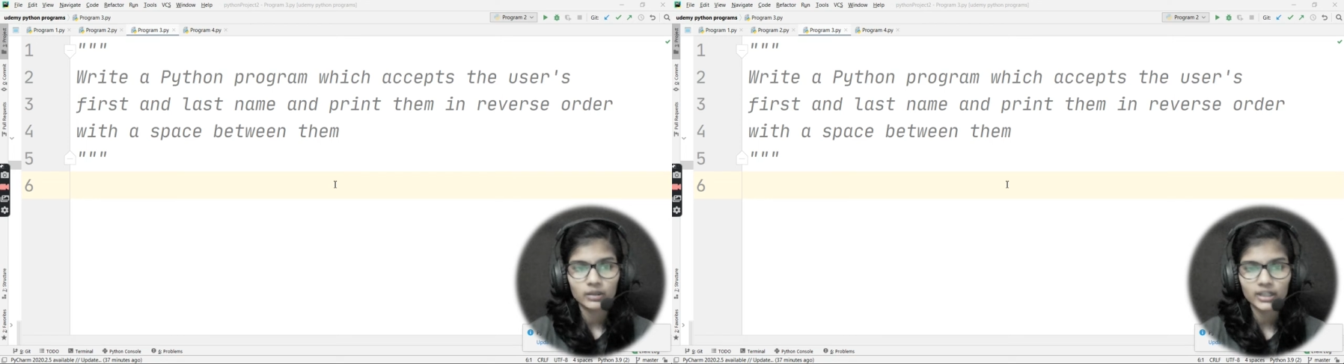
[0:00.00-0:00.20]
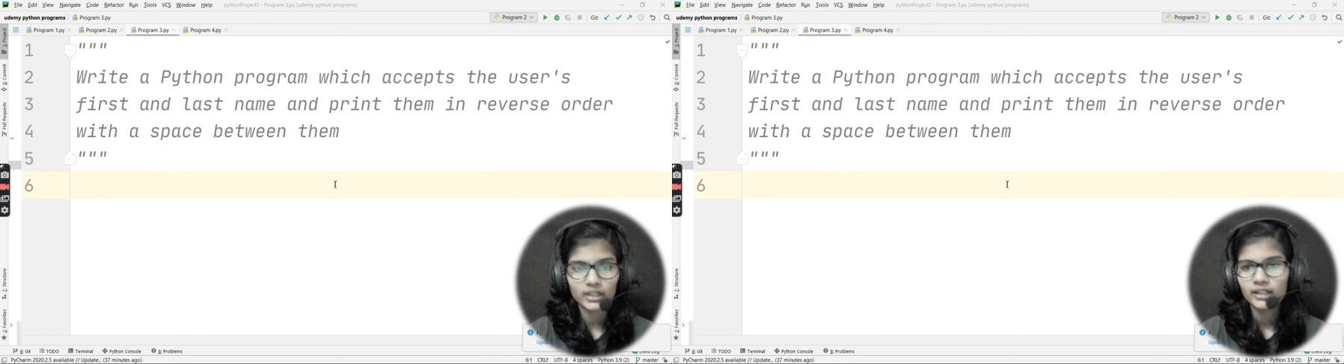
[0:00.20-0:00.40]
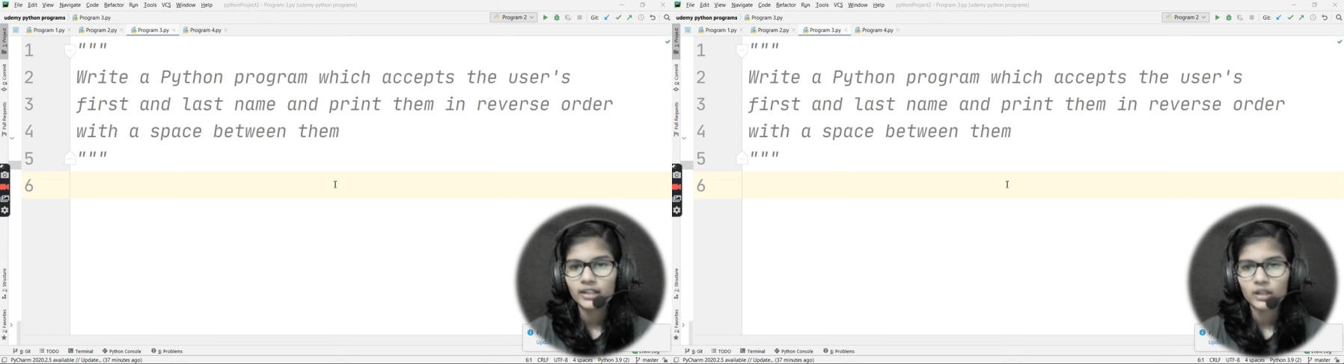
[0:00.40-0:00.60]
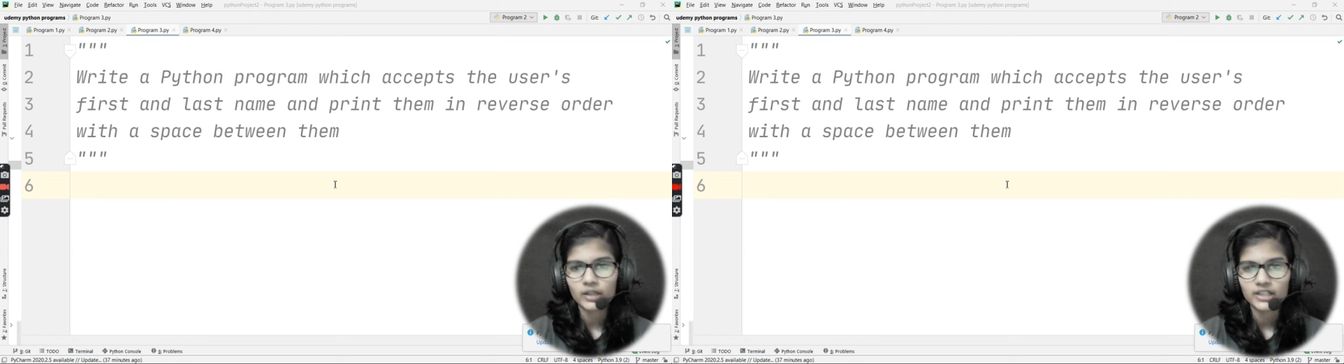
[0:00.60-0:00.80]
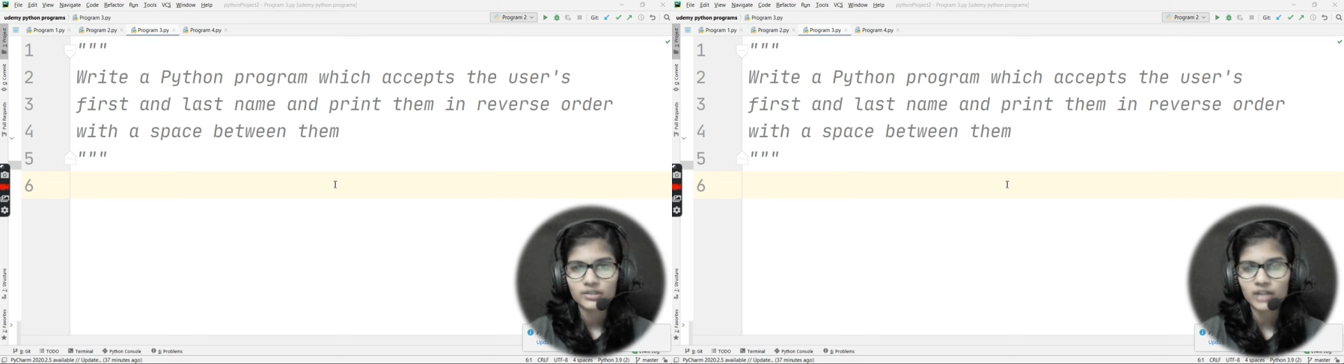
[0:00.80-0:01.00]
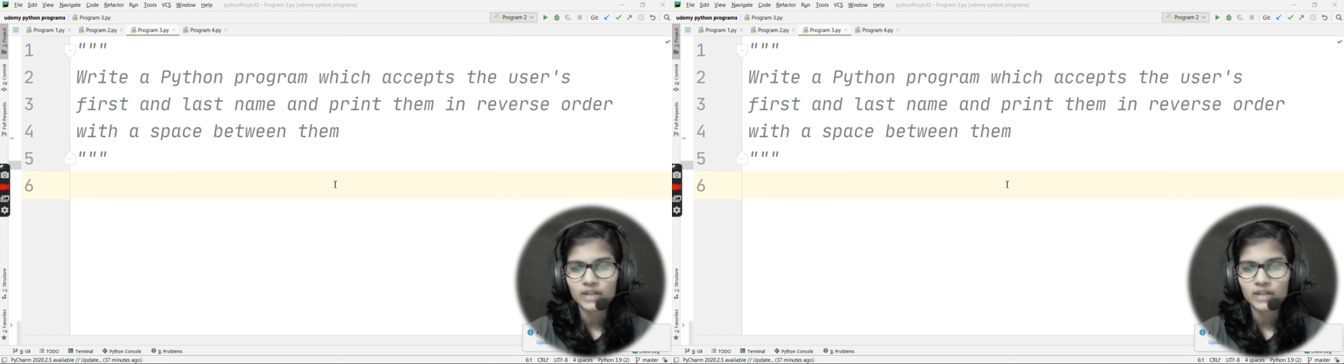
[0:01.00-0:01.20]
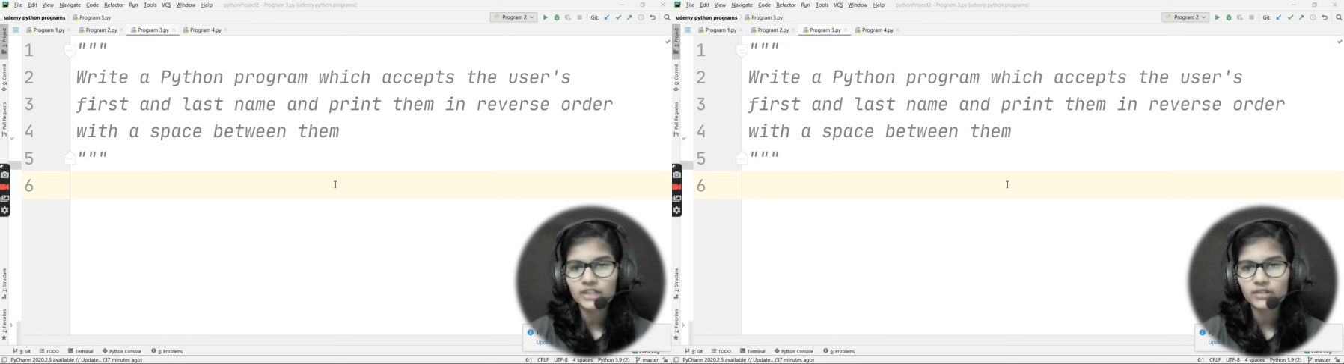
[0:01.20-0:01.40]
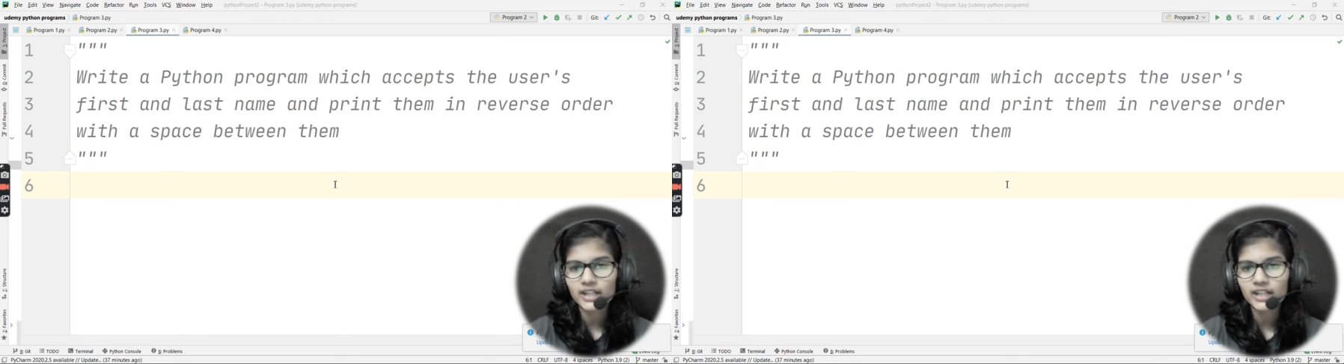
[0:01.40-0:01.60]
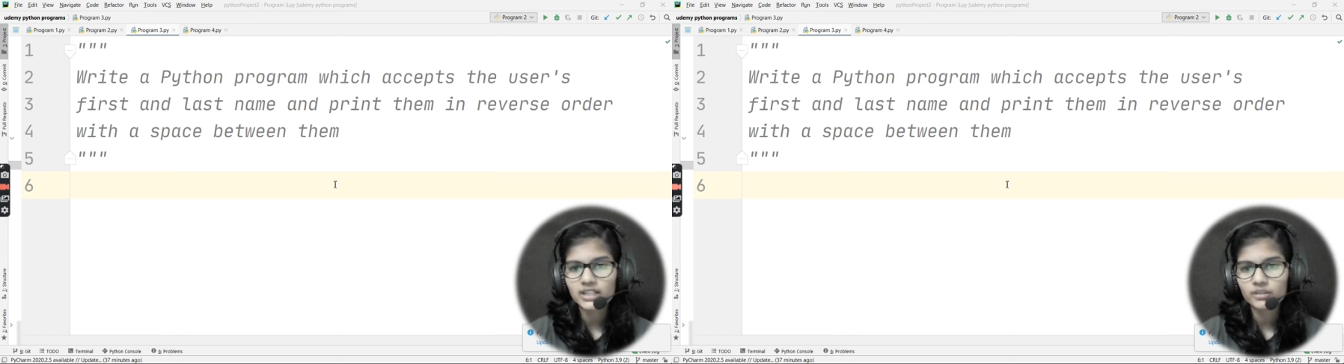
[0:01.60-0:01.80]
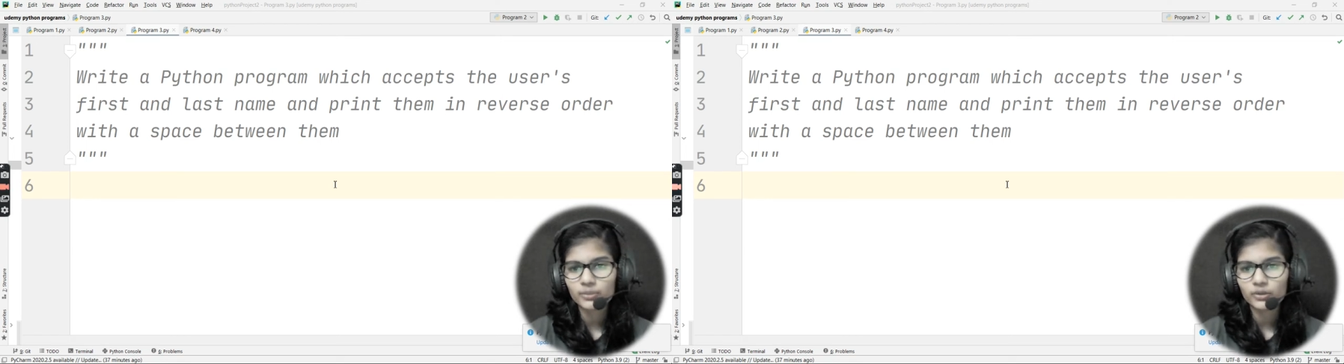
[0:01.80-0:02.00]
okay? Okay, so I need to write
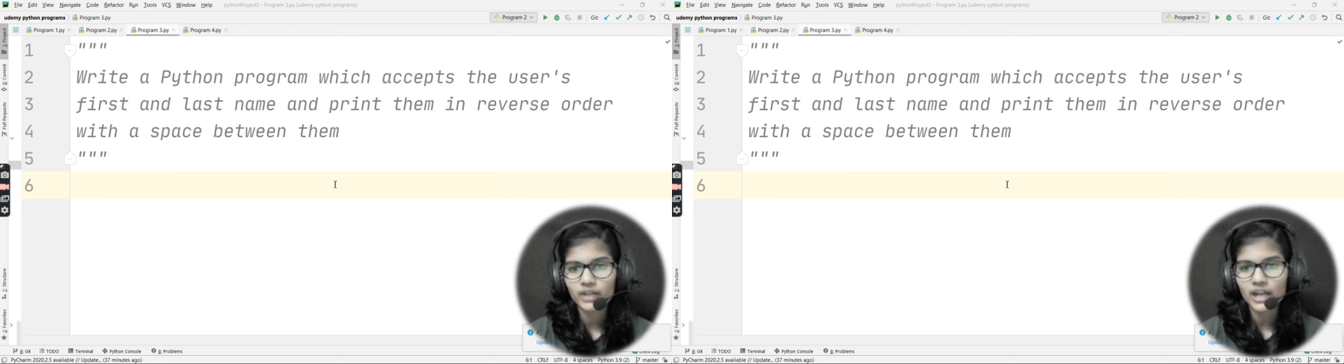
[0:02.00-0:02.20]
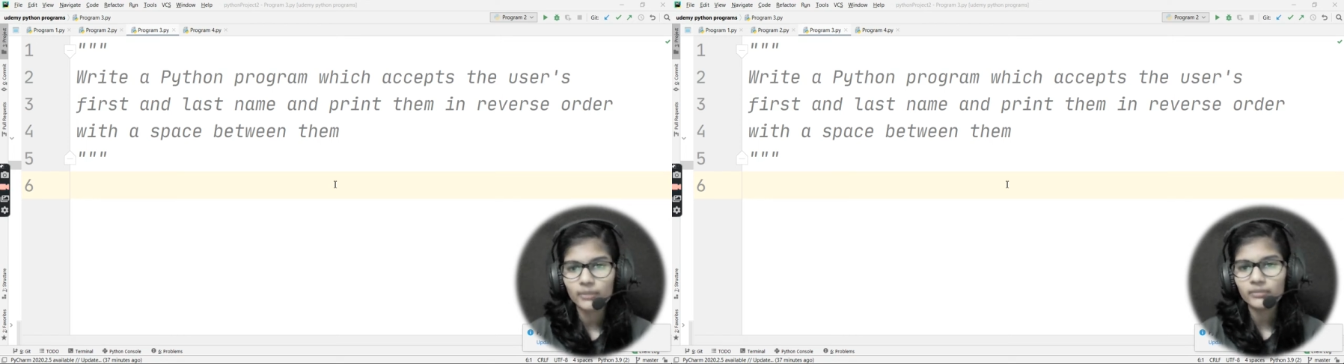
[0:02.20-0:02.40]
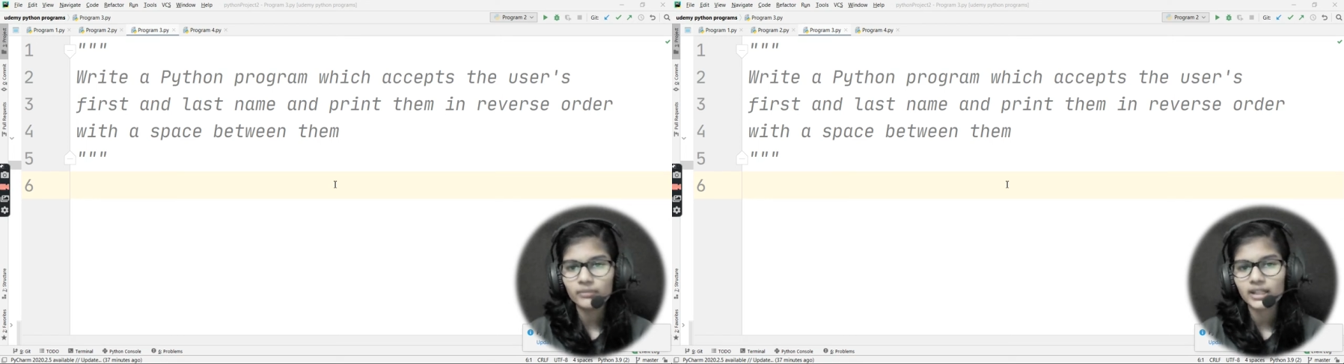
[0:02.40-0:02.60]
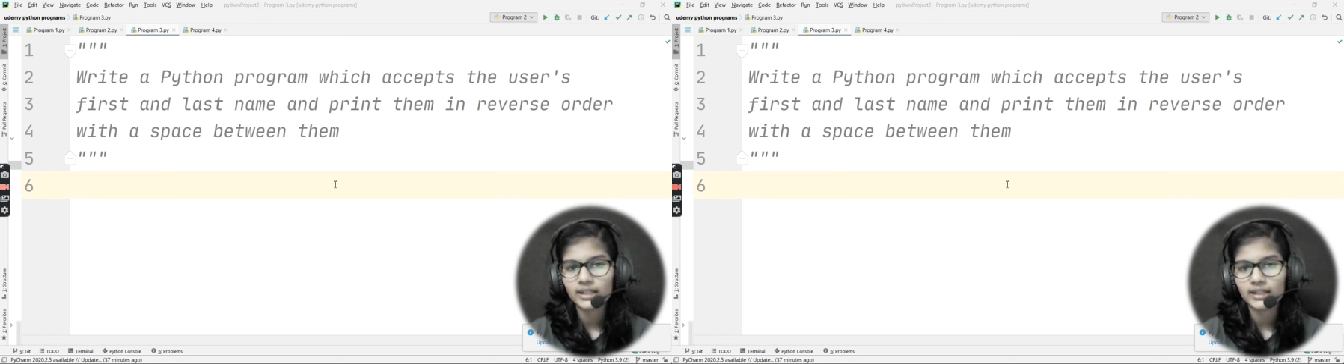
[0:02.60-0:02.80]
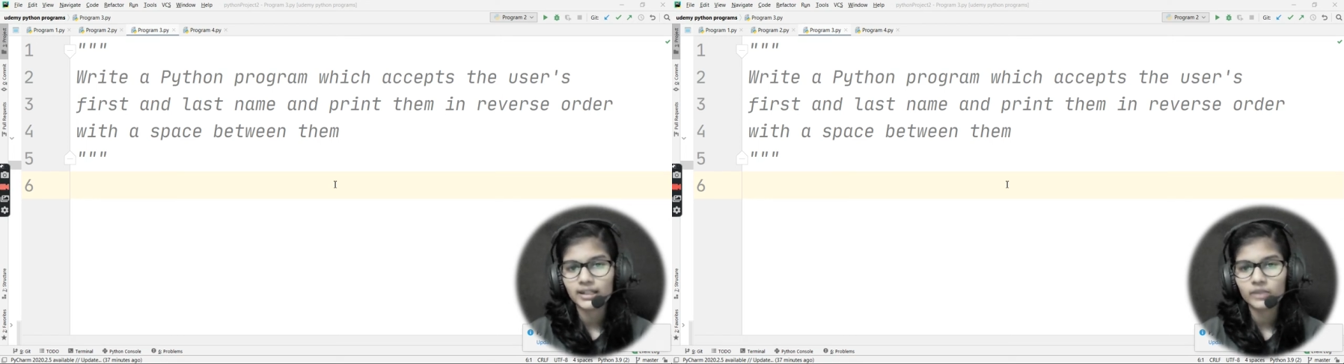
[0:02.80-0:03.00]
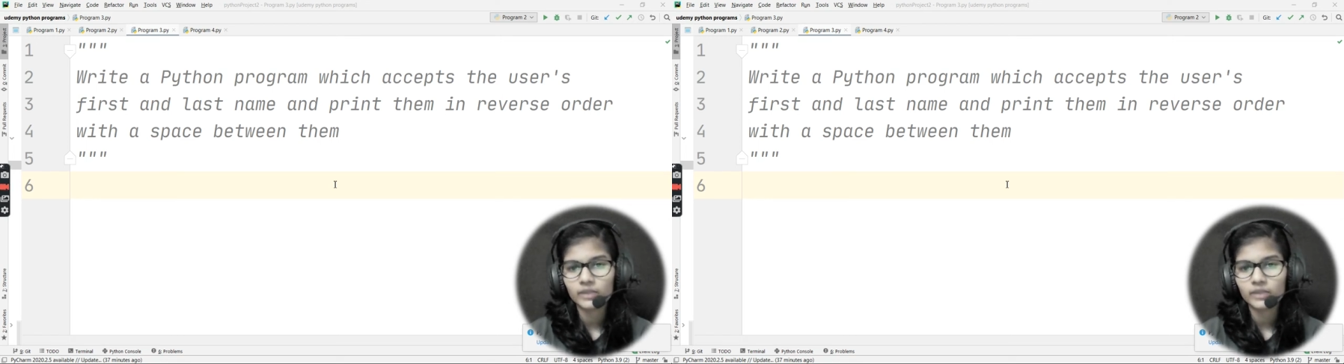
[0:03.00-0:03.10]
out a program uh,